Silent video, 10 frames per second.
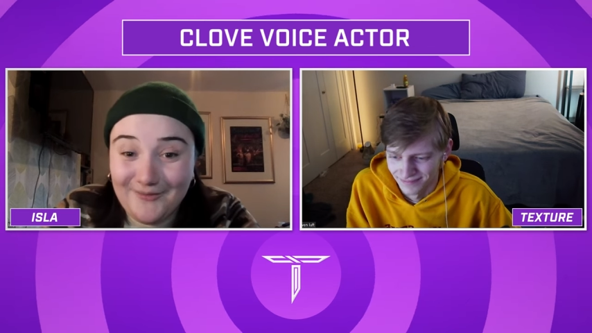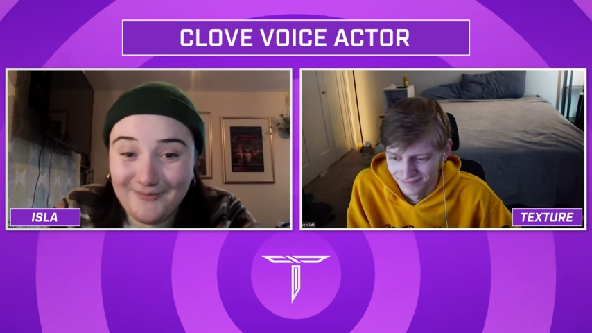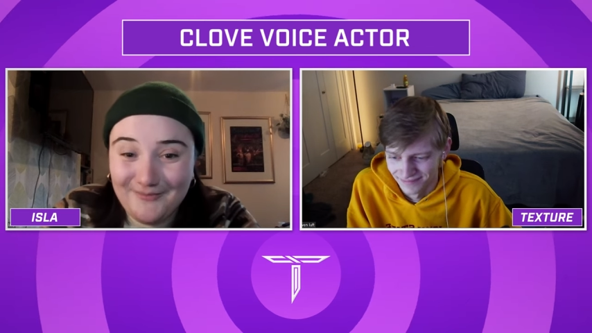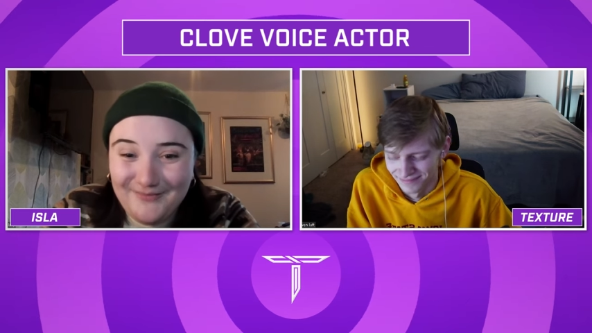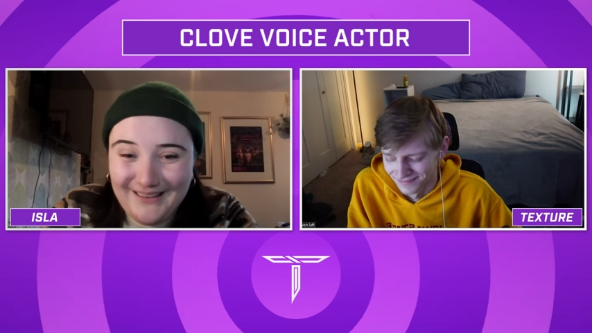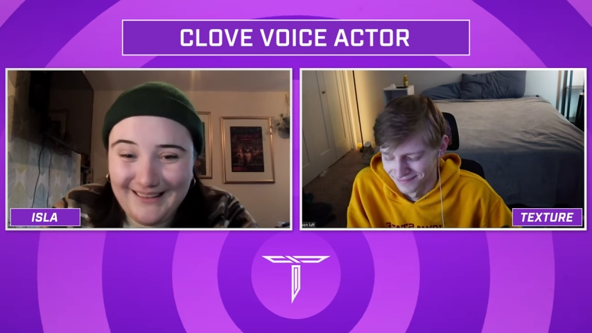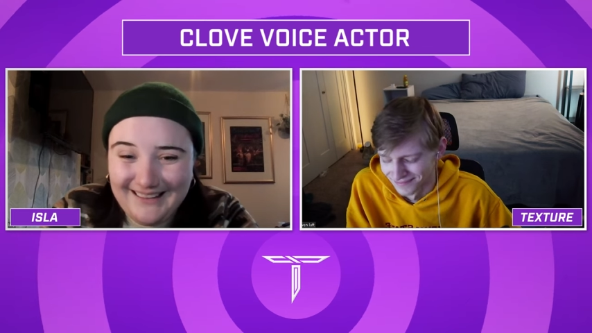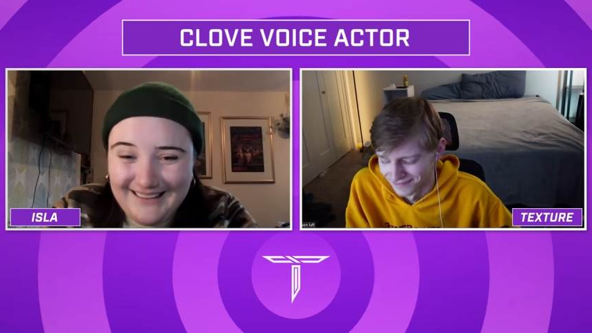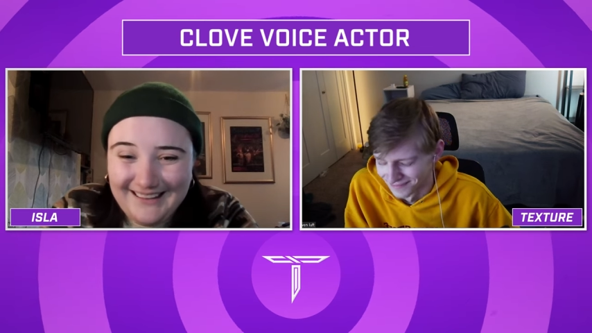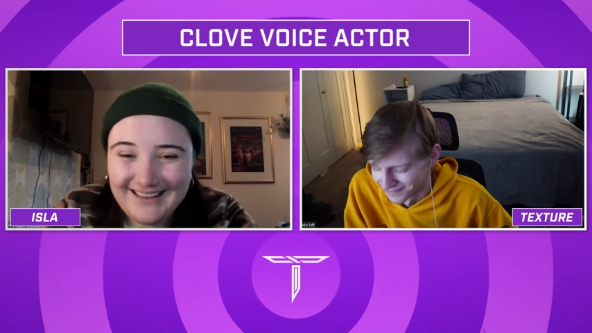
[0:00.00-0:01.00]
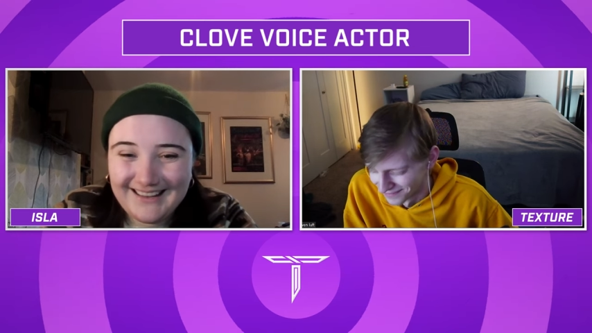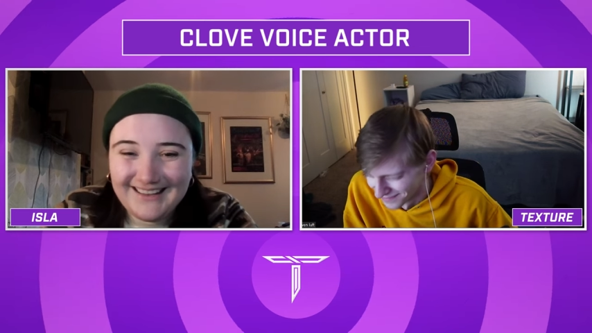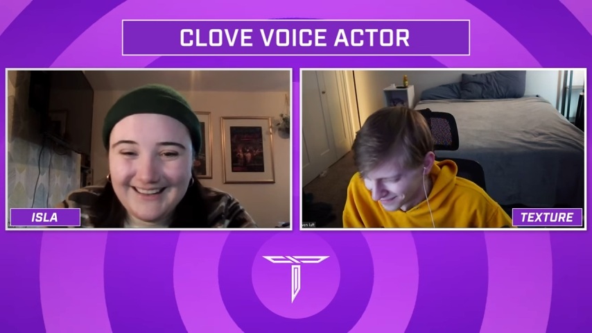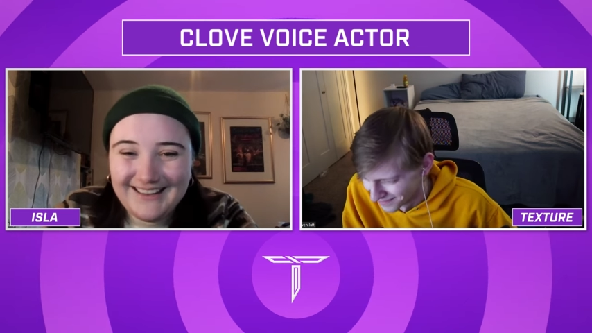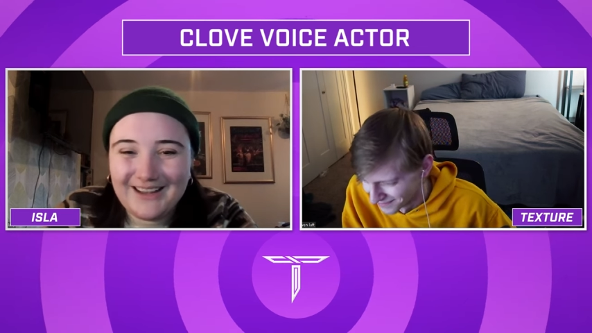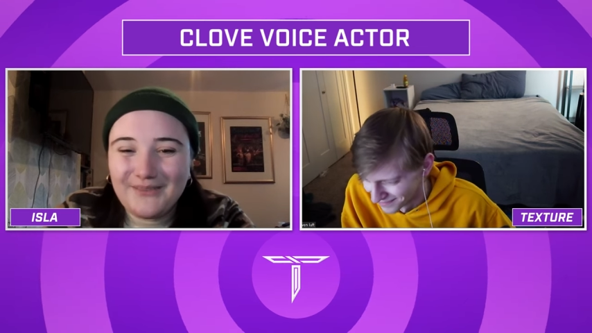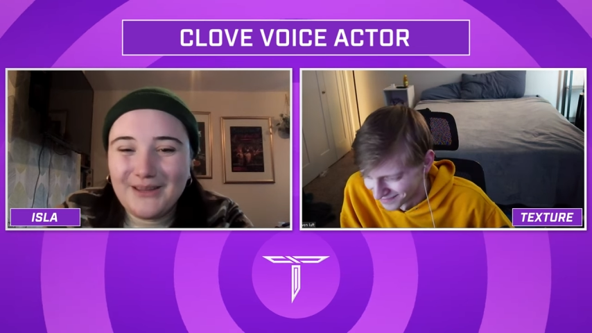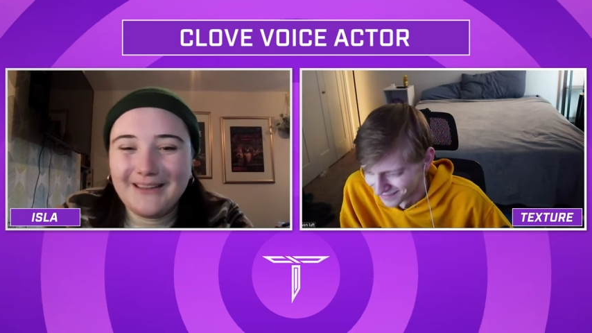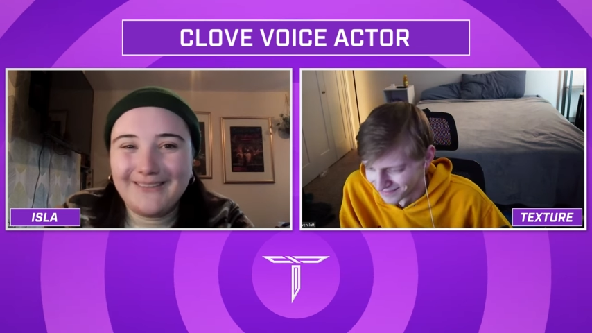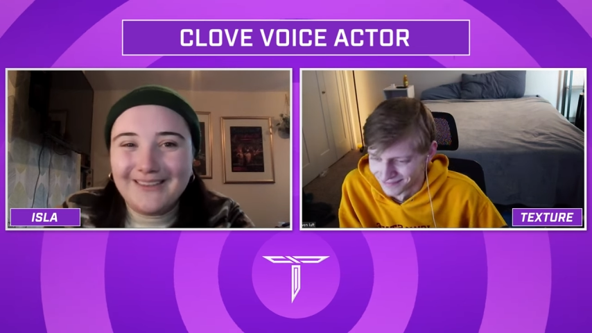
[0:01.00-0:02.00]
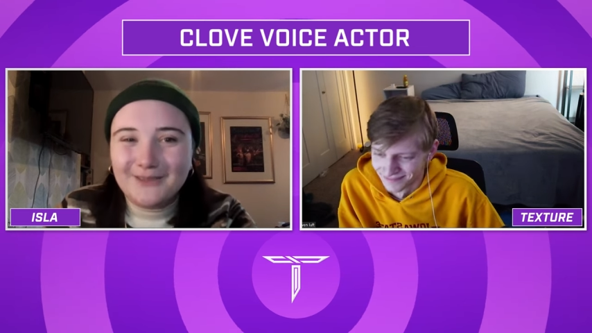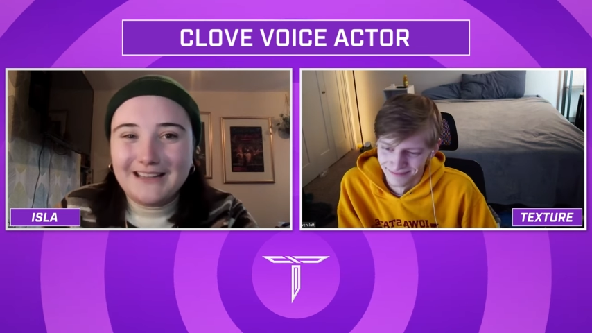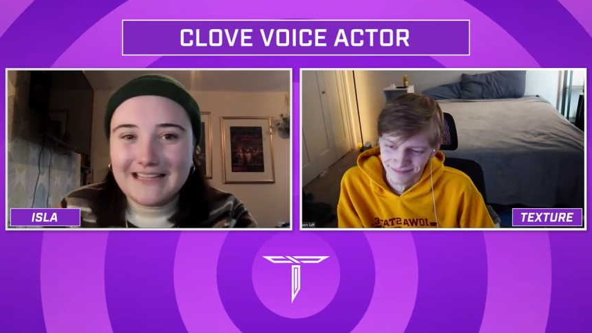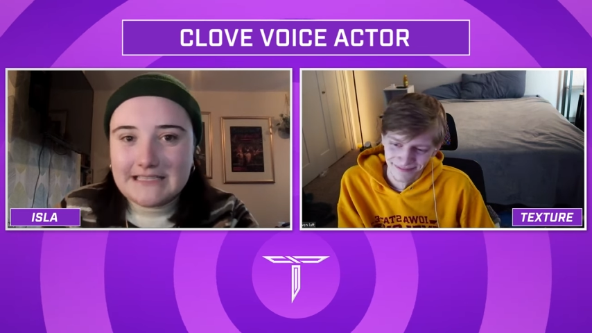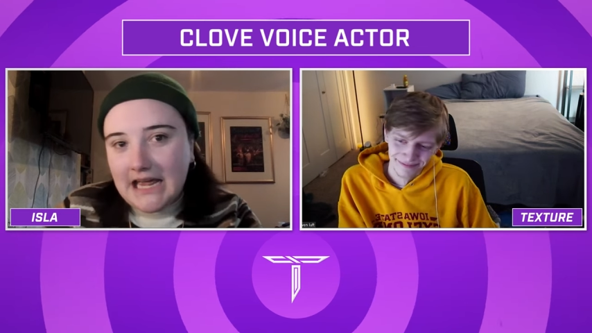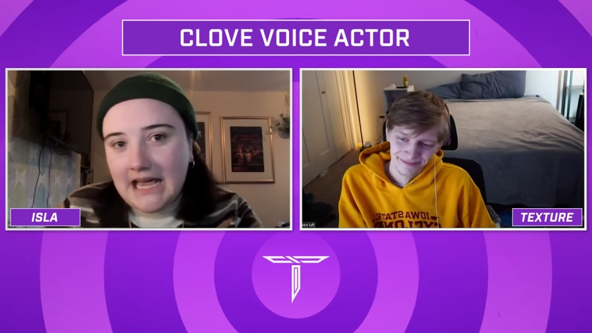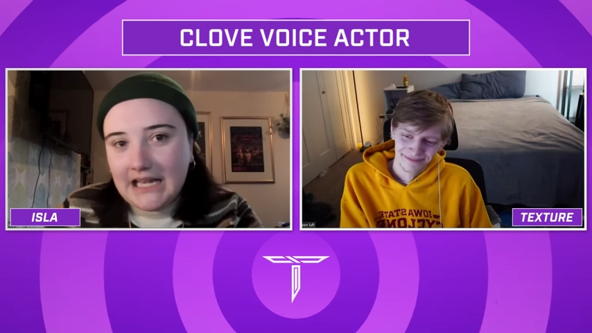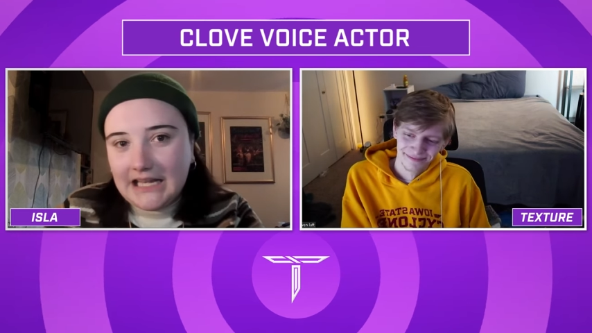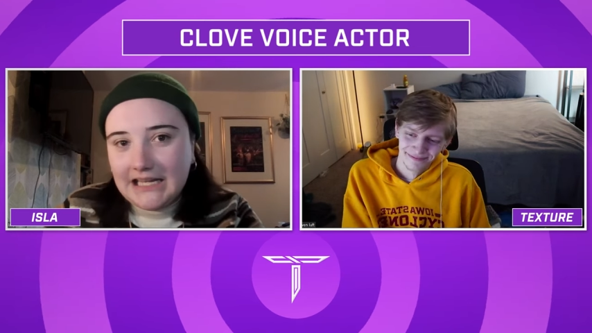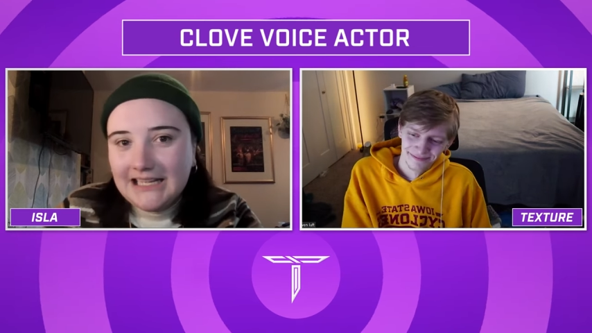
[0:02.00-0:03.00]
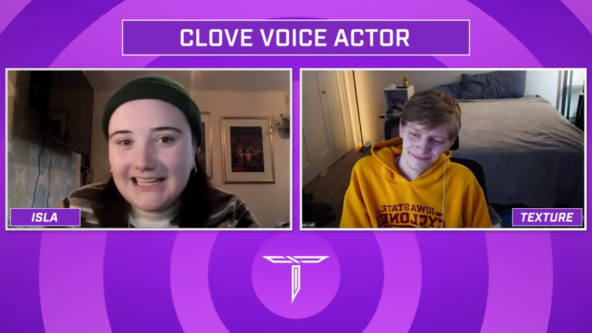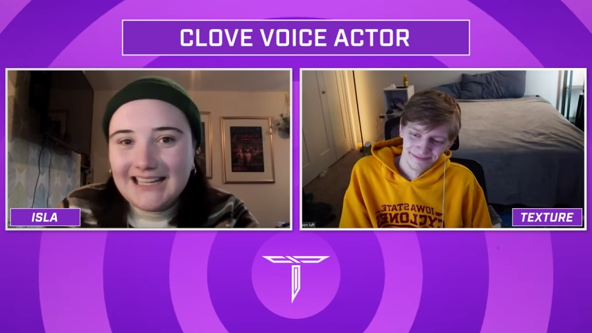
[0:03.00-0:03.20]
Speaker 1: them. and I'm emailing them at like 10.